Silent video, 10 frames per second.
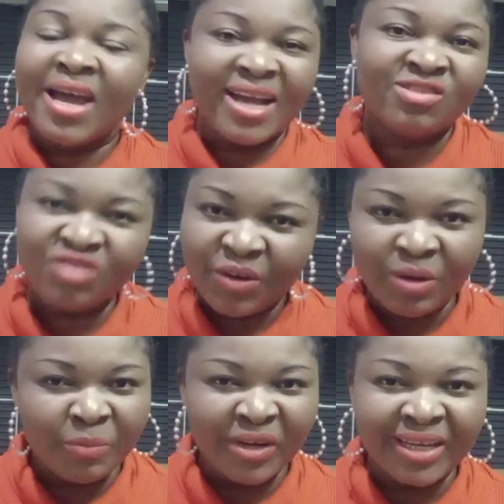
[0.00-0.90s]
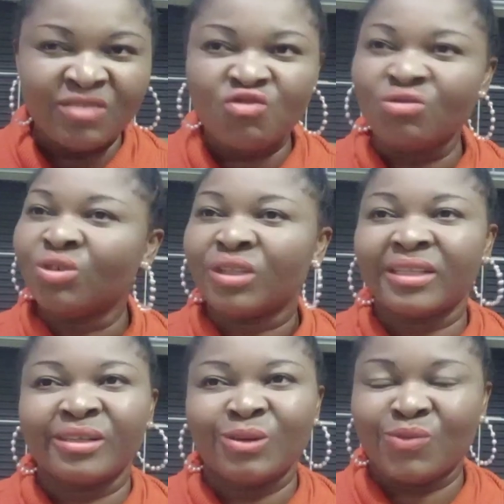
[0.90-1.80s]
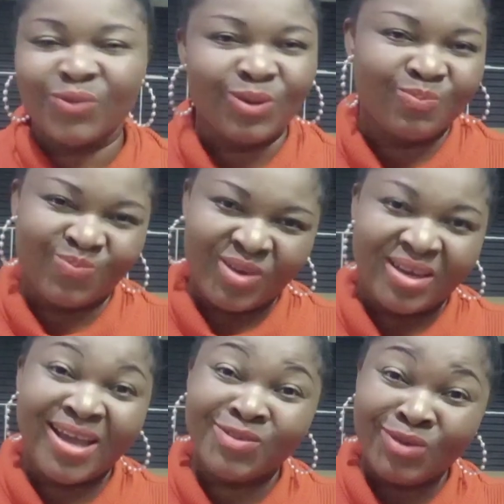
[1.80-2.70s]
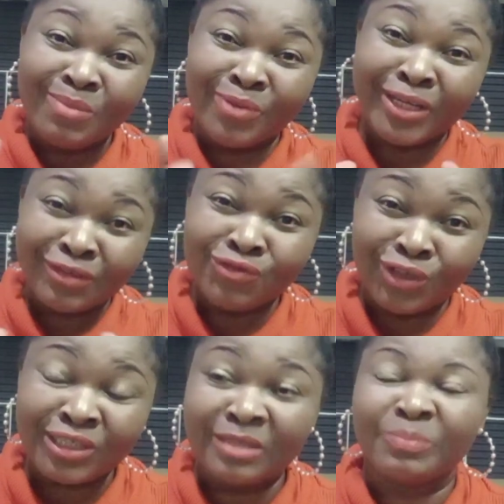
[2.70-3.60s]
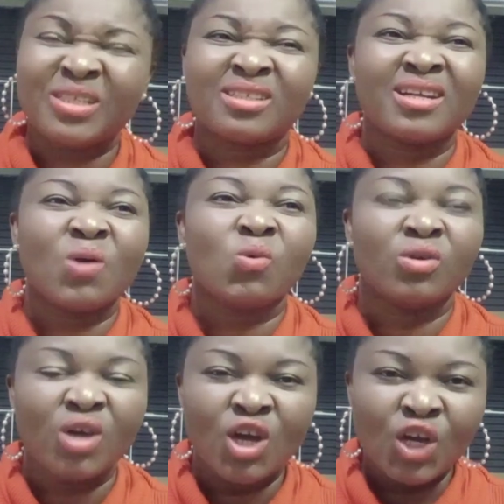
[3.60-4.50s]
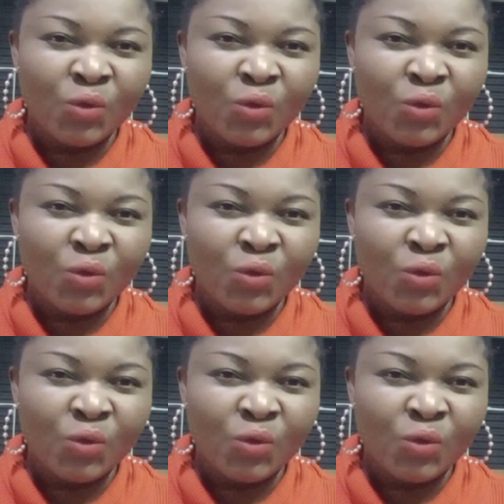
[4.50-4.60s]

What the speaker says: Hence, you are not bringing 2 or 3 or 4. Hence, you are bringing just the personal one.